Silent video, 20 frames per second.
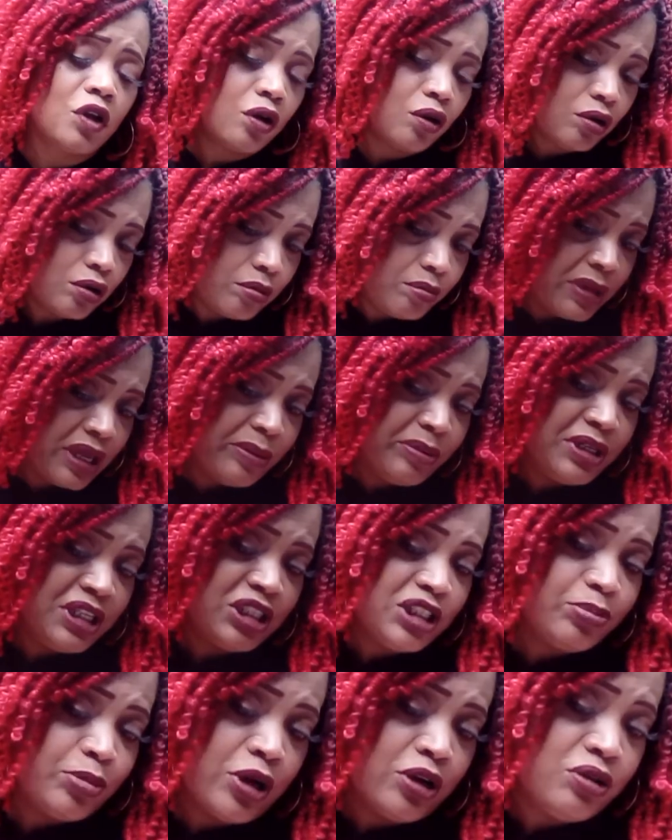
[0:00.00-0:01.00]
or uh, maybe
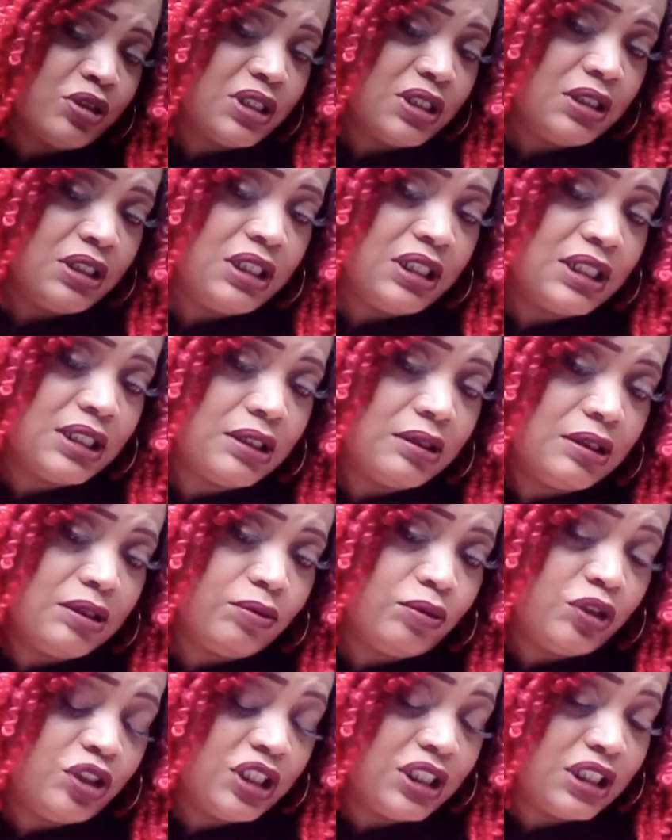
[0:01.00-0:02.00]
this person just
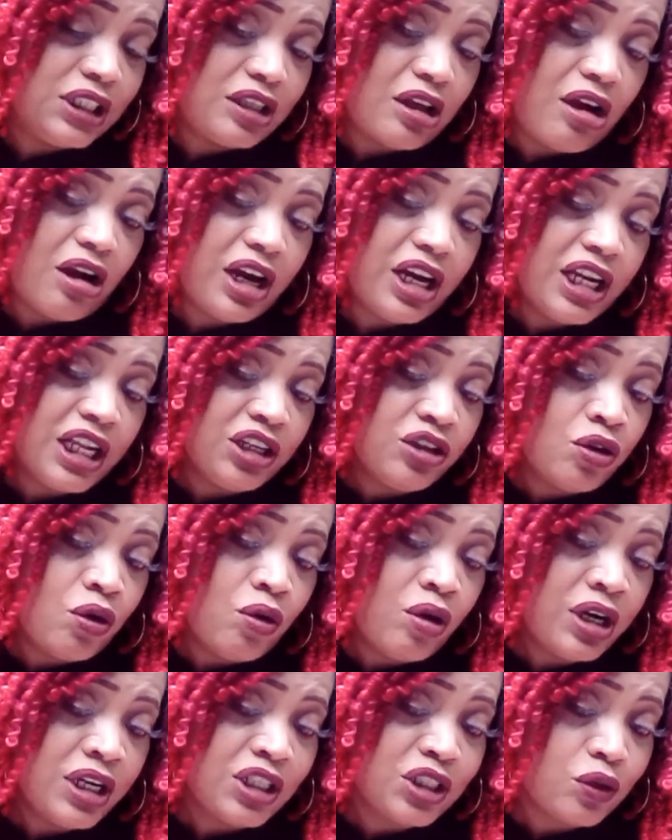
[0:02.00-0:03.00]
just started
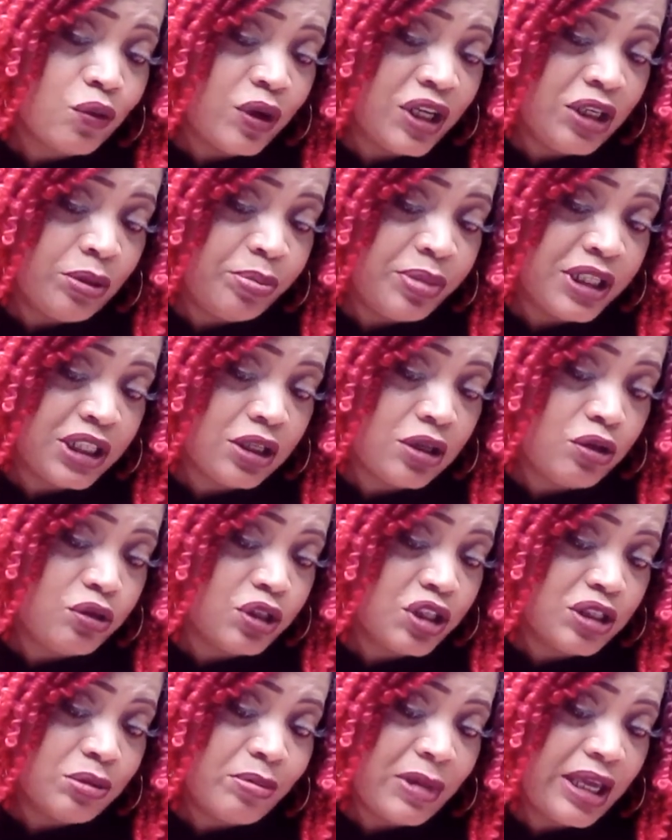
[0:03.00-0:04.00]
ignoring this Queen of Pentacles
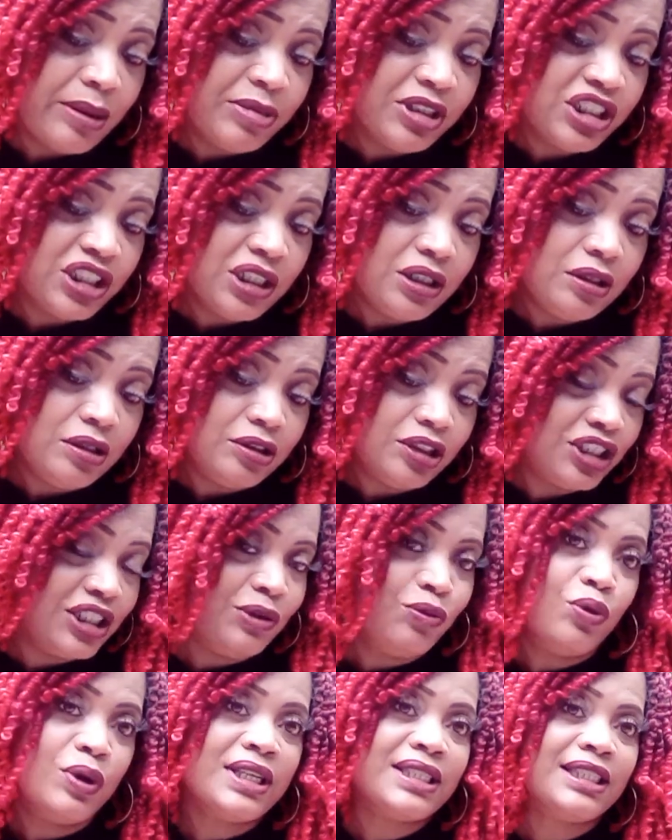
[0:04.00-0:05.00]
because maybe she she
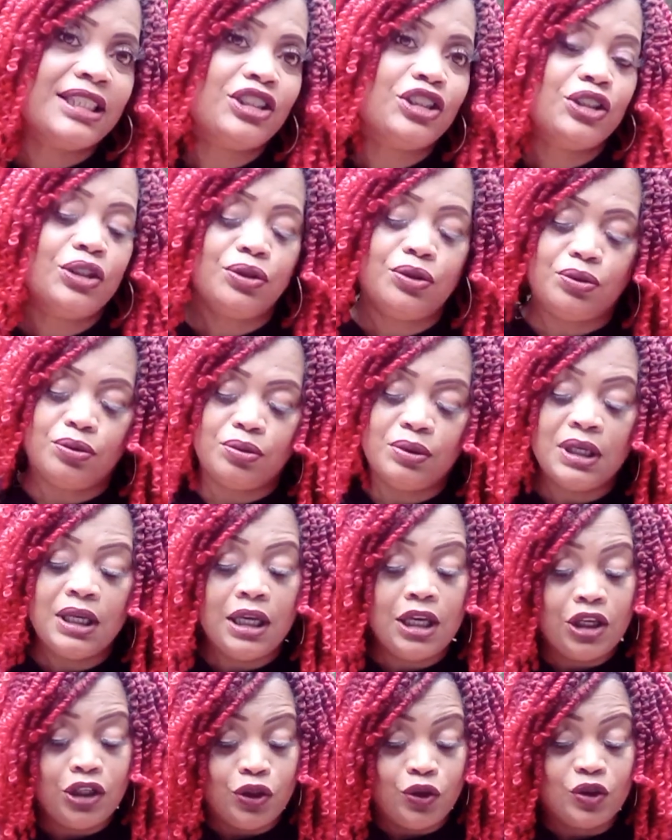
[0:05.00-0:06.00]
wasn't you.
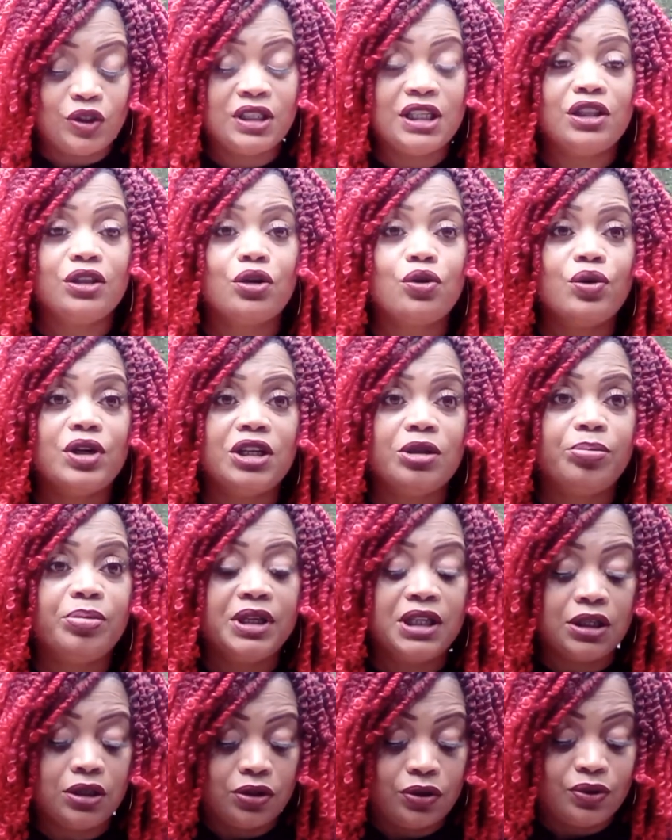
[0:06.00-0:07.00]
You see, the Queen of
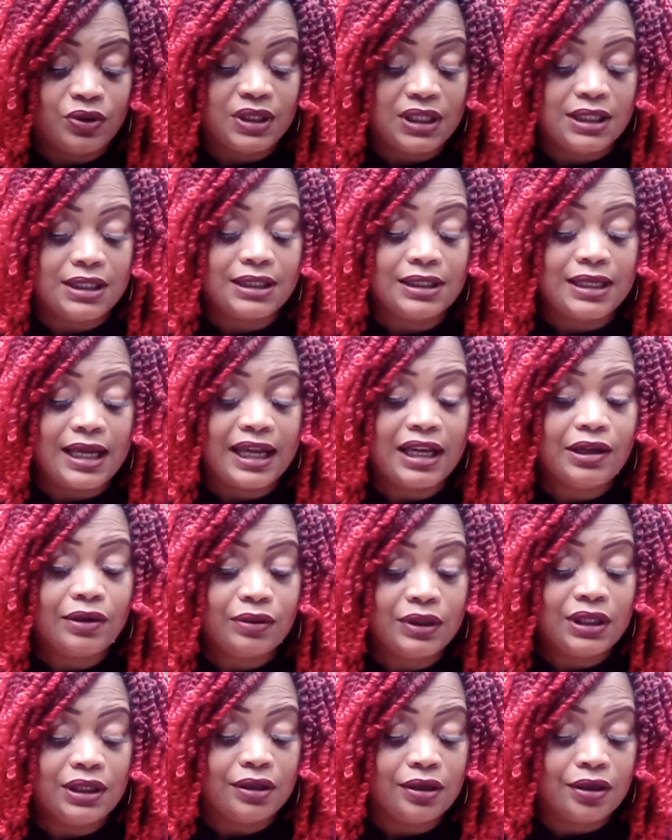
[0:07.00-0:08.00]
Pentacles is down
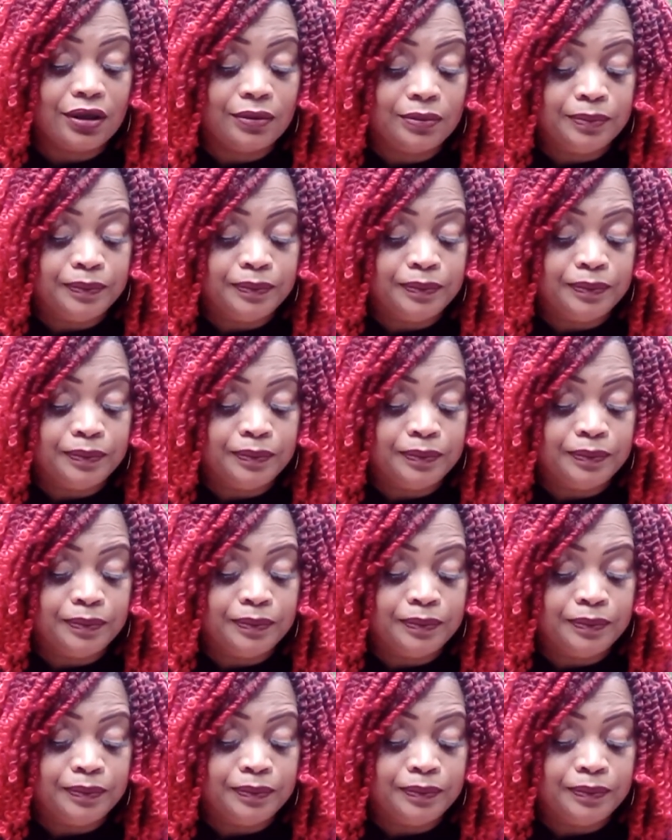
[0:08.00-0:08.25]
here.